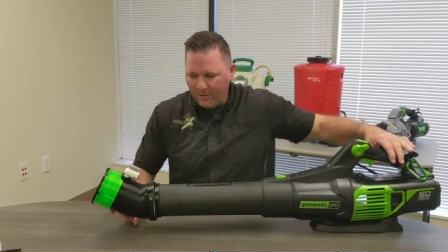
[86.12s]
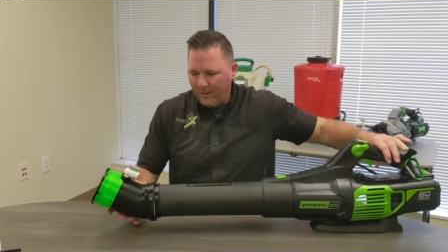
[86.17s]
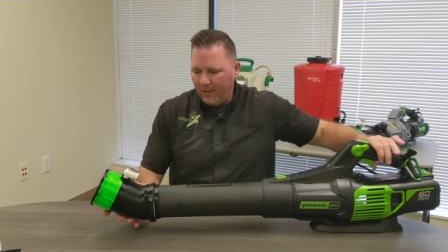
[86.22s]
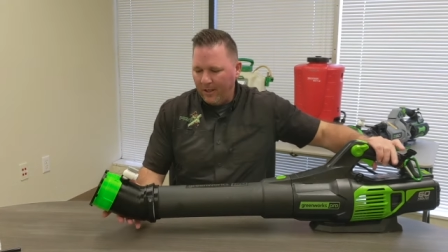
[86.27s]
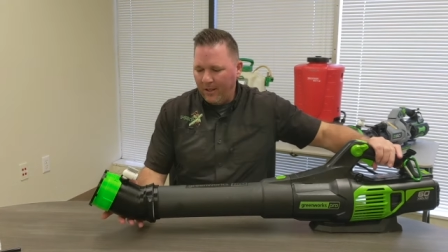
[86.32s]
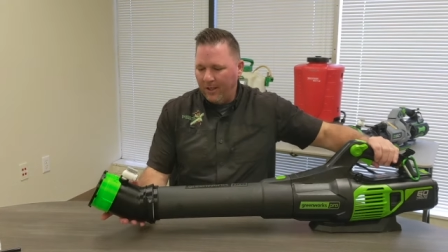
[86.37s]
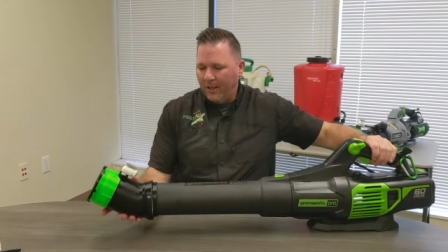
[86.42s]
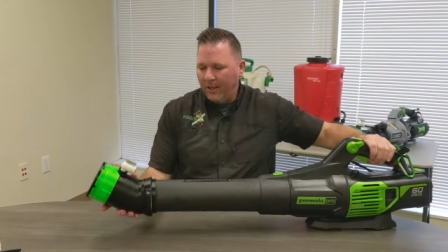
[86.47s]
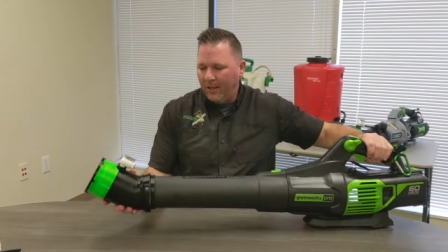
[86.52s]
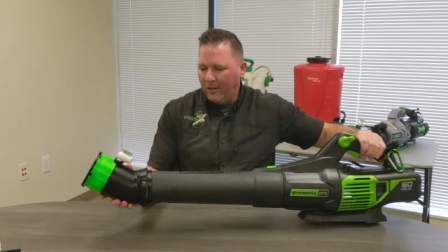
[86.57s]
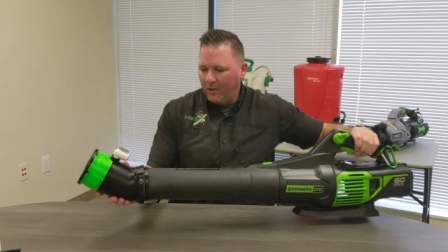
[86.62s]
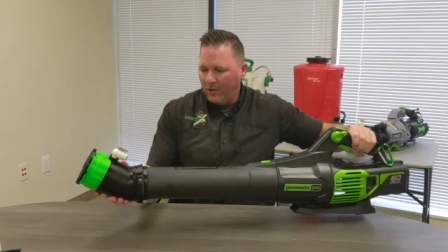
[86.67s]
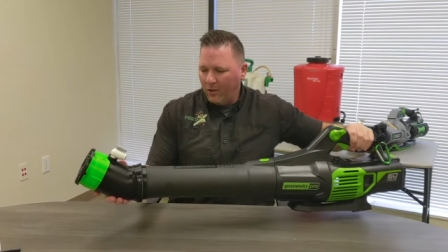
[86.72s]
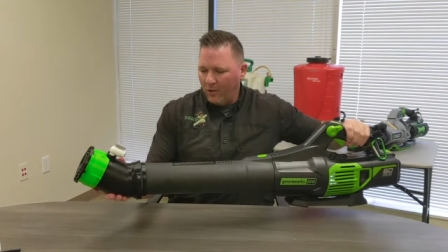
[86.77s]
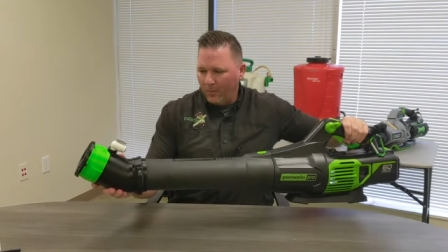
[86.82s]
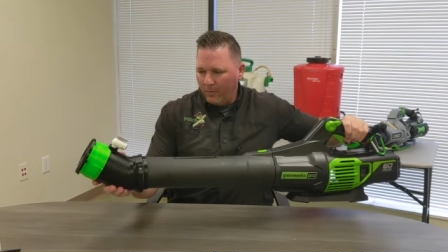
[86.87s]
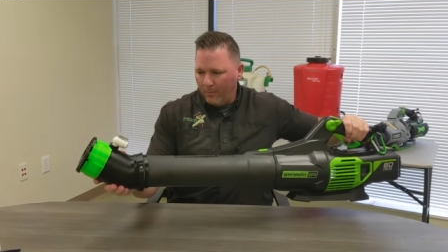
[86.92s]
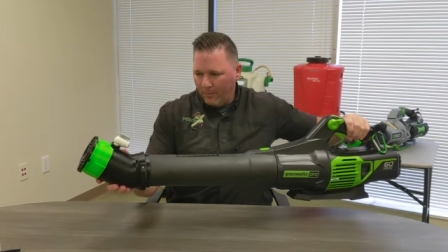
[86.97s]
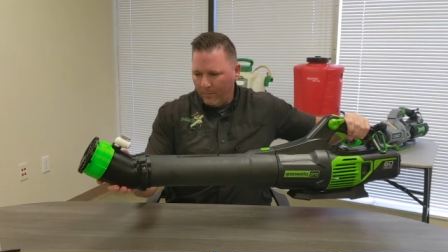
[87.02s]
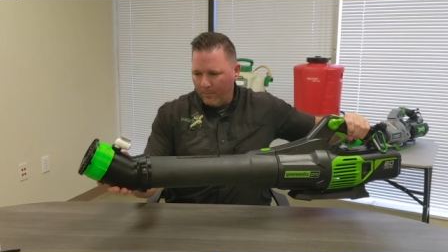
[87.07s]
And
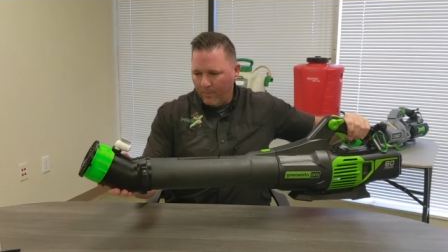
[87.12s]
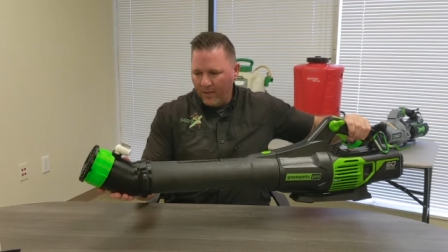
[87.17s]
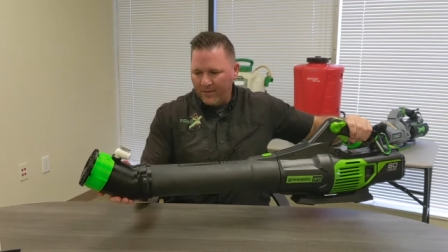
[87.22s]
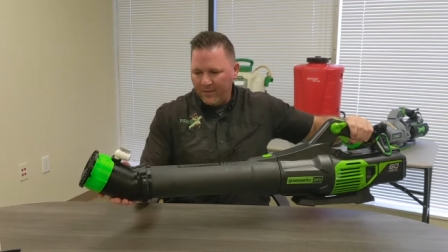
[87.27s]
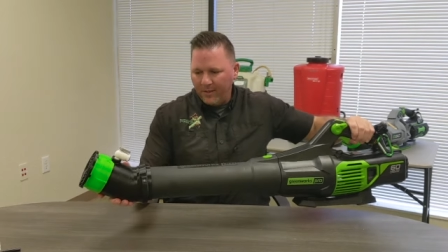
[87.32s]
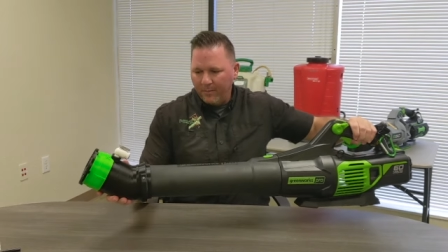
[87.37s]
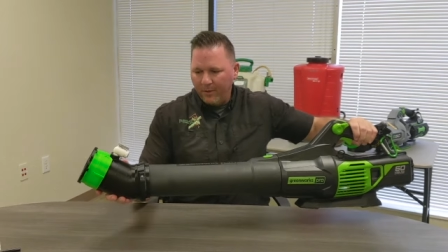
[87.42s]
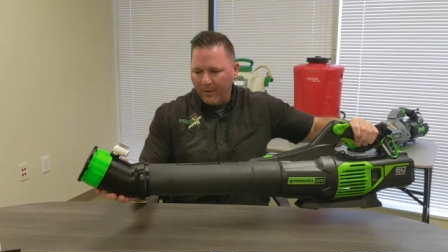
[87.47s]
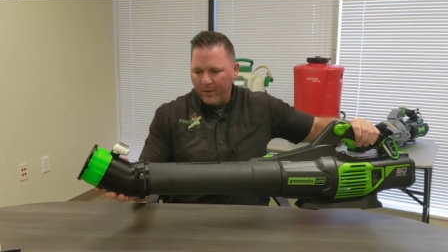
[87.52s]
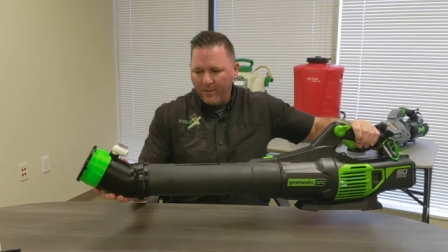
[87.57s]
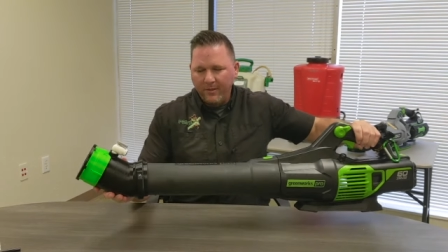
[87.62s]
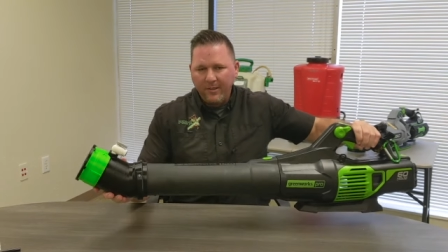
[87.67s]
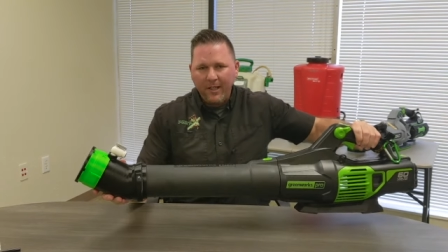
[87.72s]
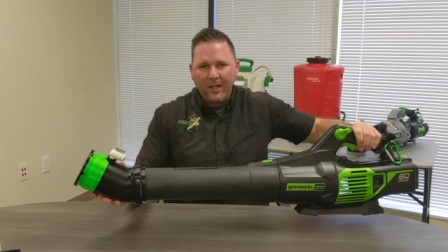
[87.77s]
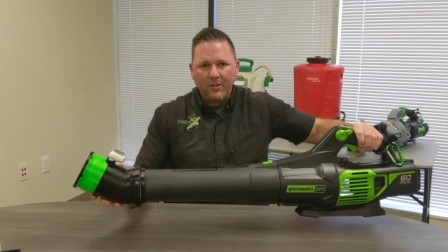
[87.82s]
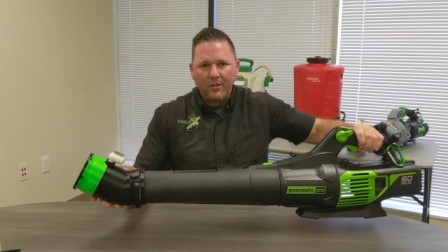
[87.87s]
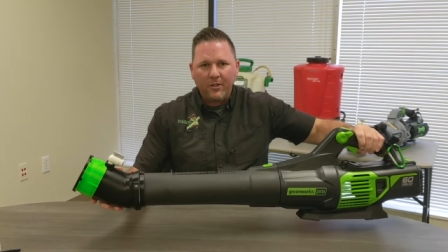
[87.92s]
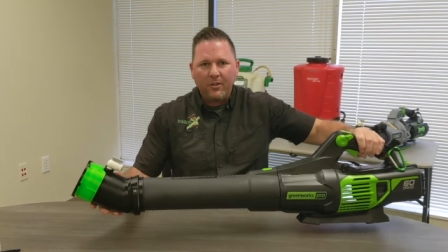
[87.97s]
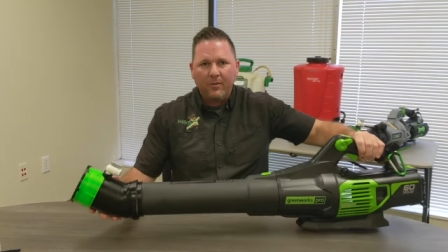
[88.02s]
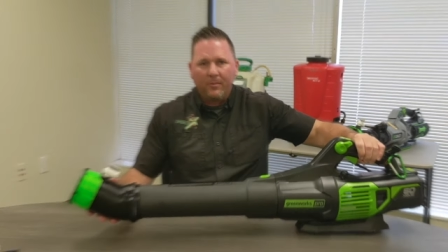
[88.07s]
your assembly is
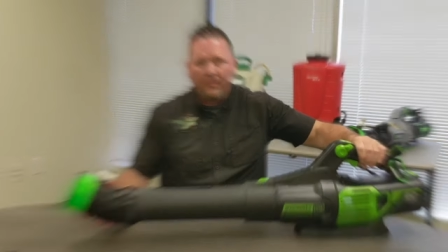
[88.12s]
attached.